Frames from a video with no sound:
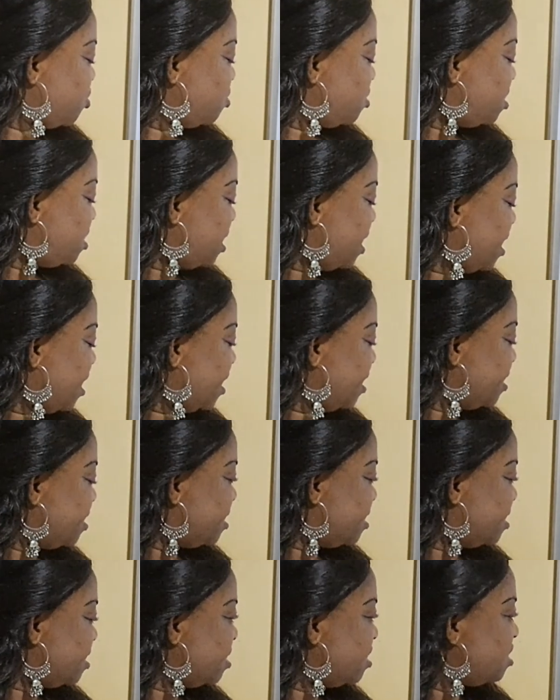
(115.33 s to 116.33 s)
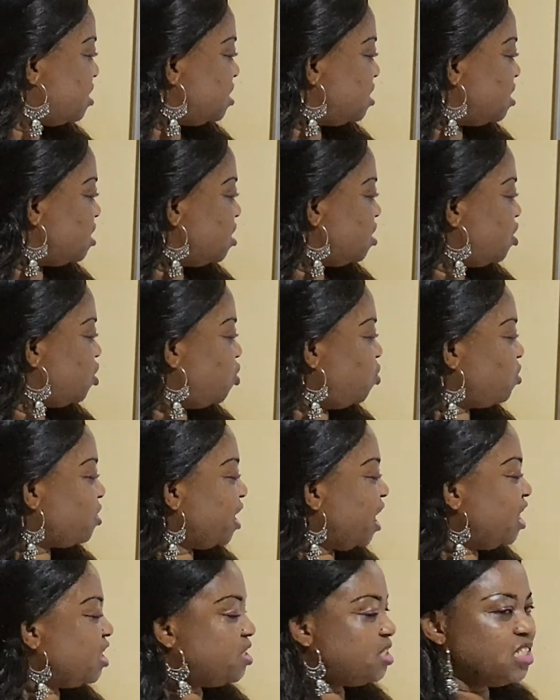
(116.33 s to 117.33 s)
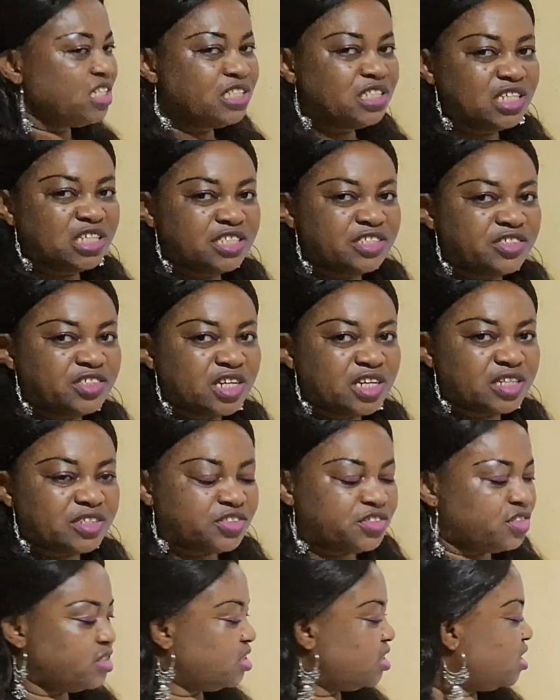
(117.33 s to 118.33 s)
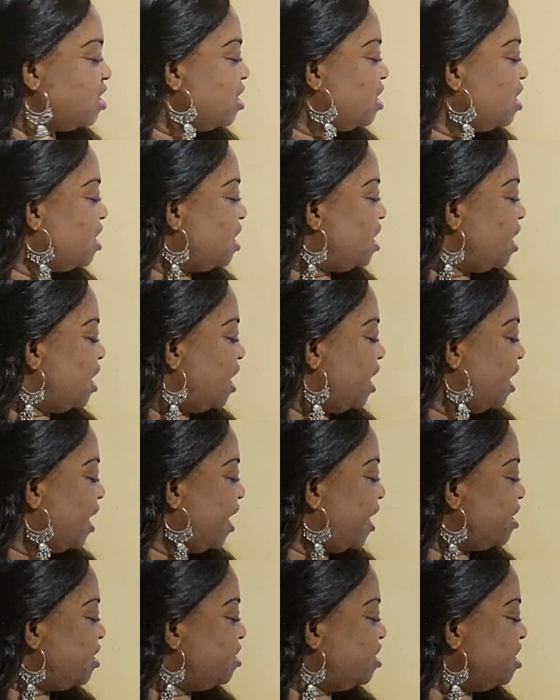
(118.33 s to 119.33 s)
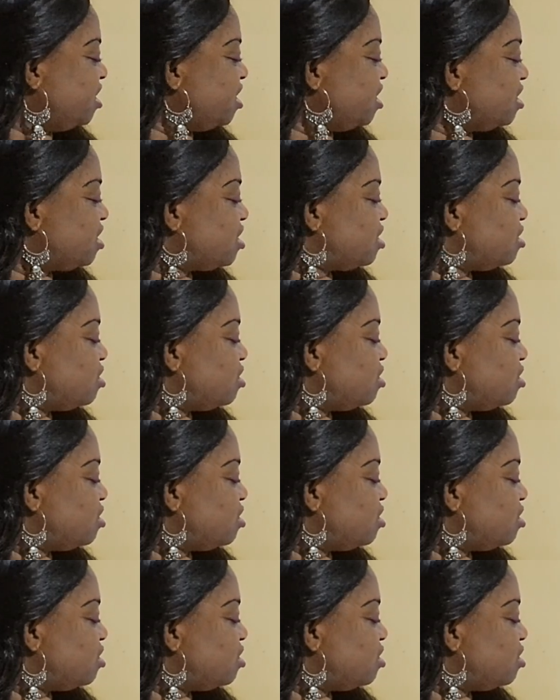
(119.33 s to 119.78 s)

2 says, you can see this church, and this is